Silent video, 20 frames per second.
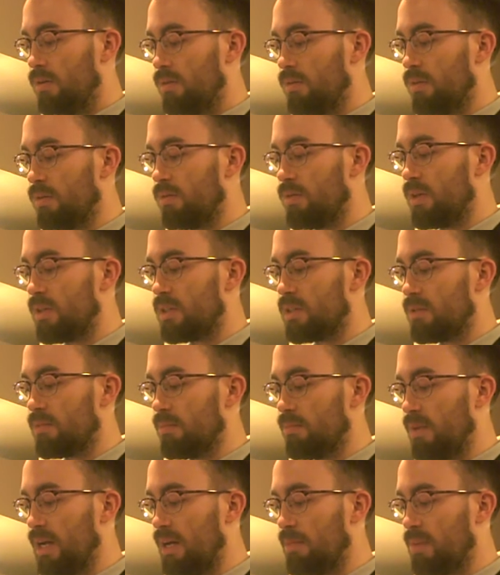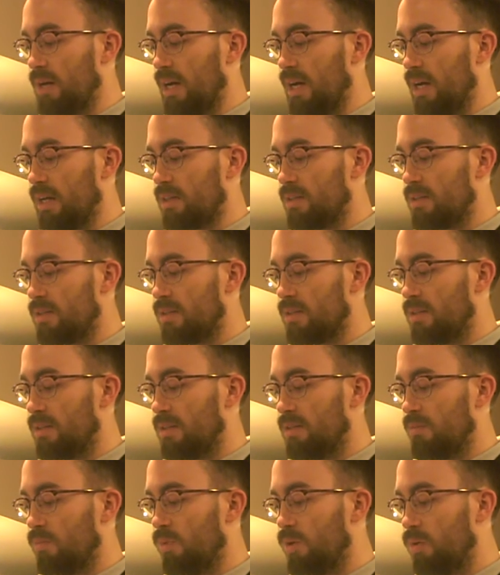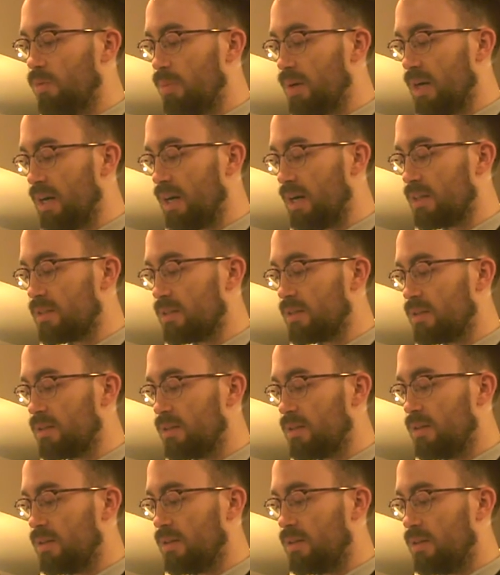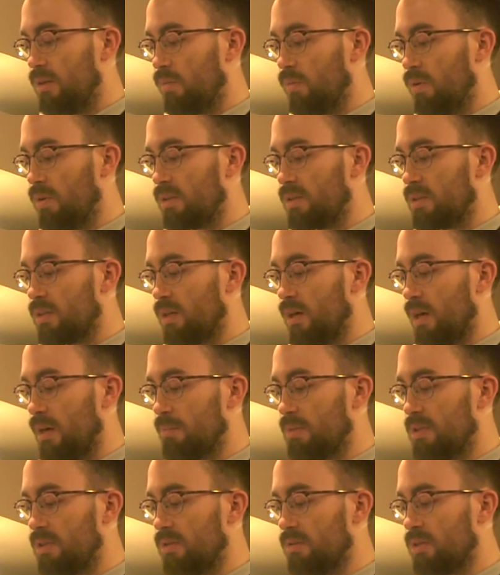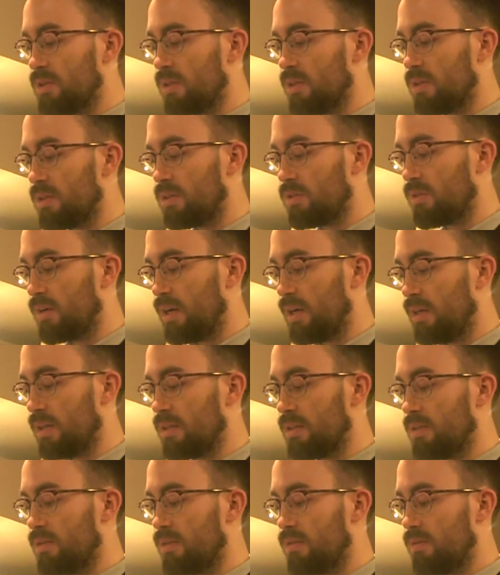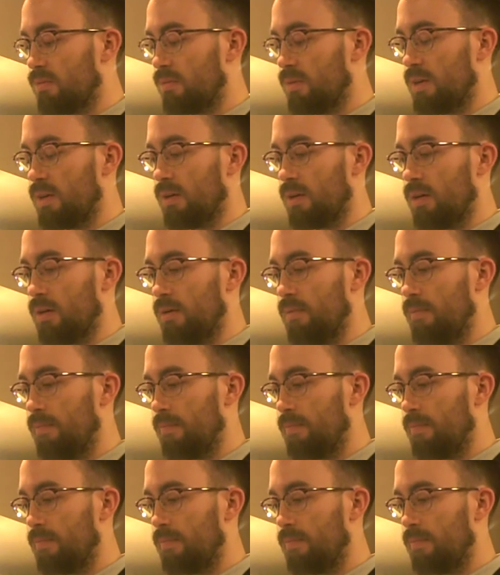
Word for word: though this may pass, will pass one's obtuse constraints regard.